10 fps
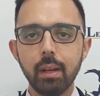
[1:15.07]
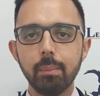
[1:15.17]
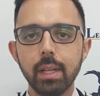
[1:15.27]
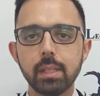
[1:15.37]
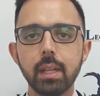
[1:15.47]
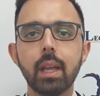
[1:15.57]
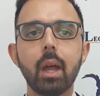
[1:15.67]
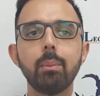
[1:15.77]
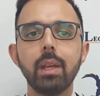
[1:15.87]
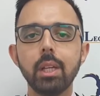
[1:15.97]
meeting can
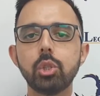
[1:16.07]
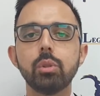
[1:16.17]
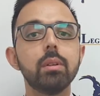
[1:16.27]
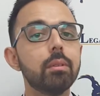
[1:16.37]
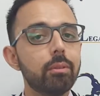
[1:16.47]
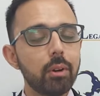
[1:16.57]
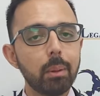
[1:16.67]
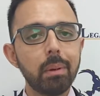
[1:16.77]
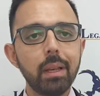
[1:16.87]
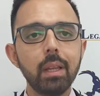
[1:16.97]
be issued
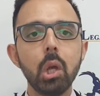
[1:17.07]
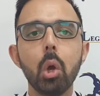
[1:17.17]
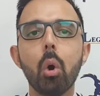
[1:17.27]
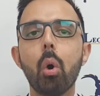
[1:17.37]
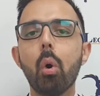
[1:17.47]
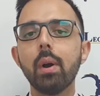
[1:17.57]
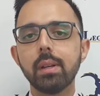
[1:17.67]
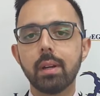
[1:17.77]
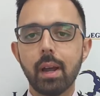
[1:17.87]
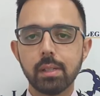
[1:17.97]
verbally or in
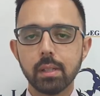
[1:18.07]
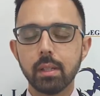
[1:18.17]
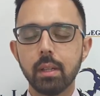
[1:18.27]
writing.